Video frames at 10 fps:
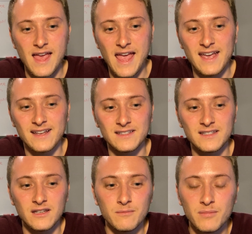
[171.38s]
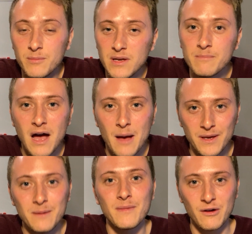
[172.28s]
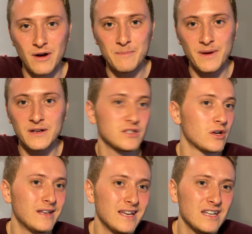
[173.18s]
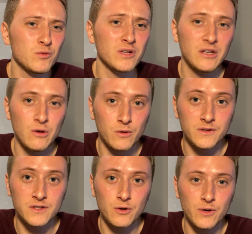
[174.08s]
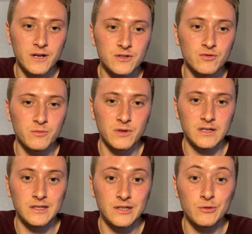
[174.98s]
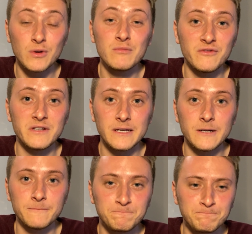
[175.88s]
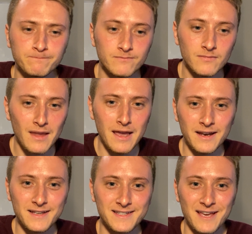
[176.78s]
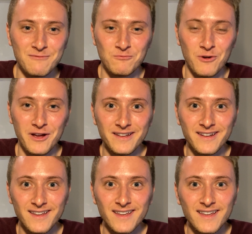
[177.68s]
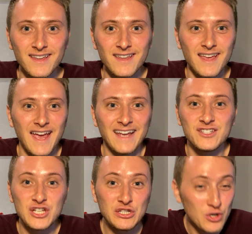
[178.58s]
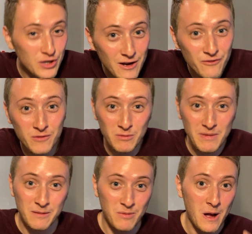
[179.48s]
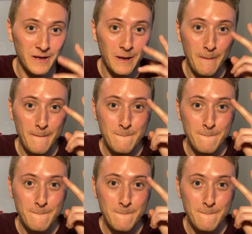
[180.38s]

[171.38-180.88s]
And Bubby and Poppy, my grandparents, are getting really old, so here's what we're gonna do. We're moving here." And I said, "What?" And she took out from her back pocket